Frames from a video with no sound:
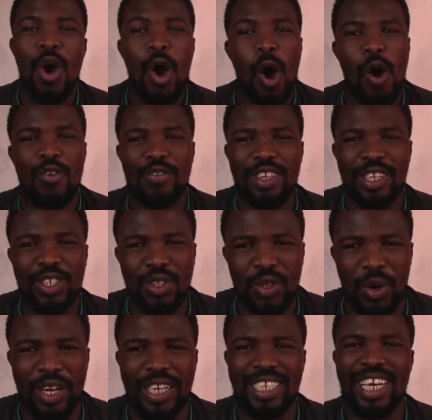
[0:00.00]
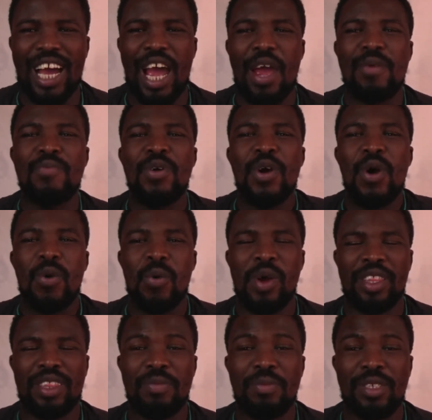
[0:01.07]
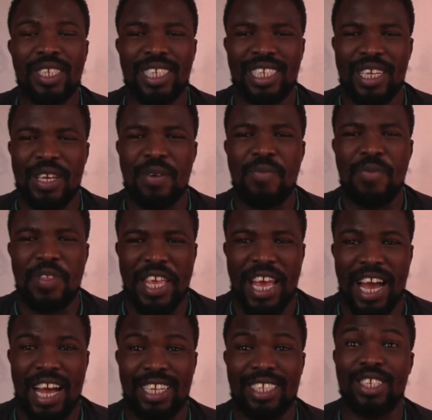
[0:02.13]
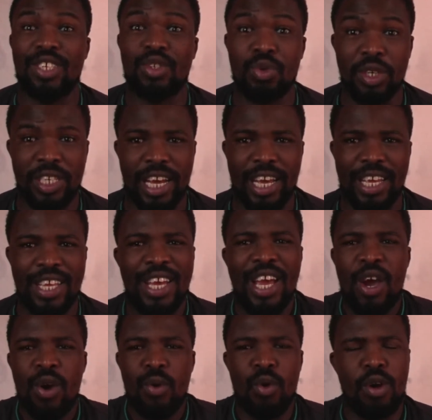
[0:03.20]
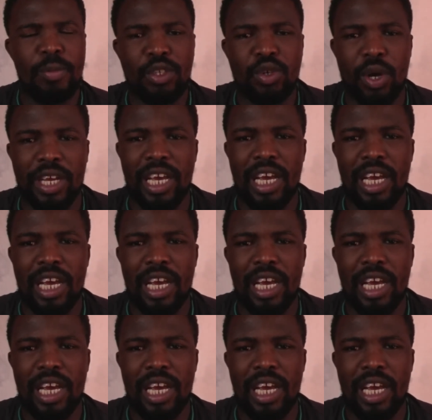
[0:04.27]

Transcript: of the story time with Mzi Mnyazi. Today we'll be talking